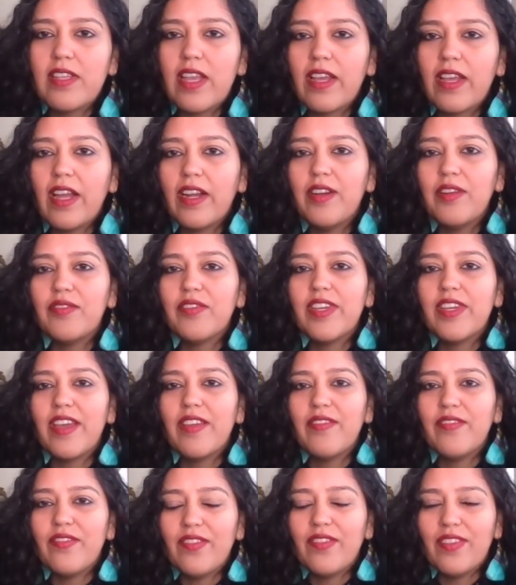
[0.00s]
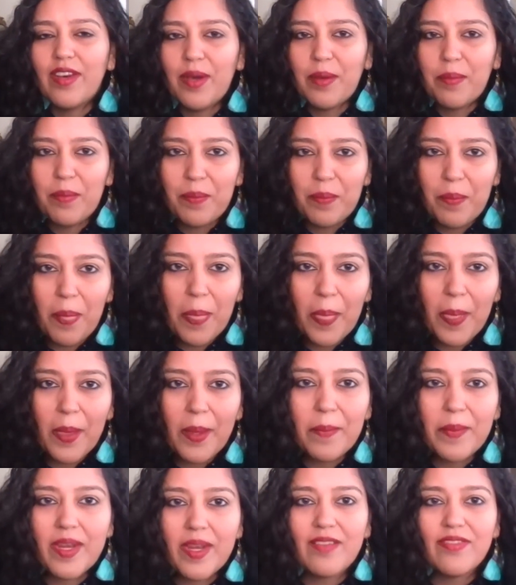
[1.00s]
I kind of gave a
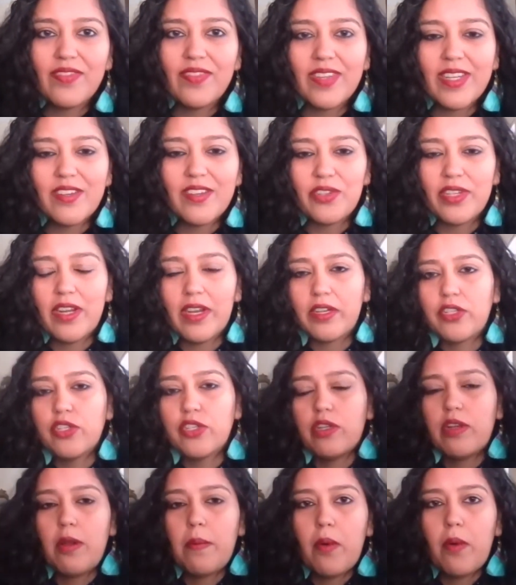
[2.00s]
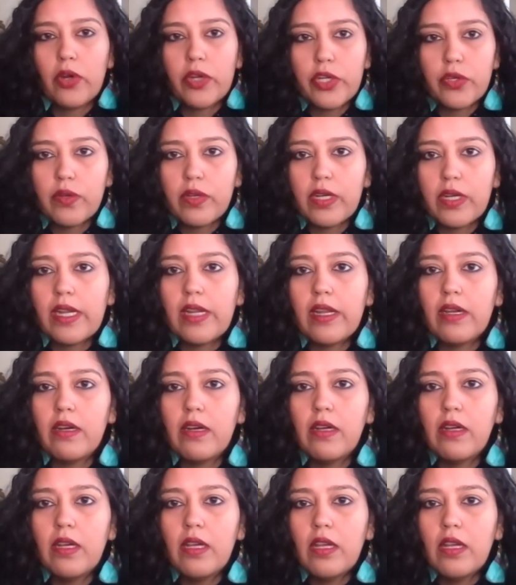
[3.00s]
brief introduction about you earlier.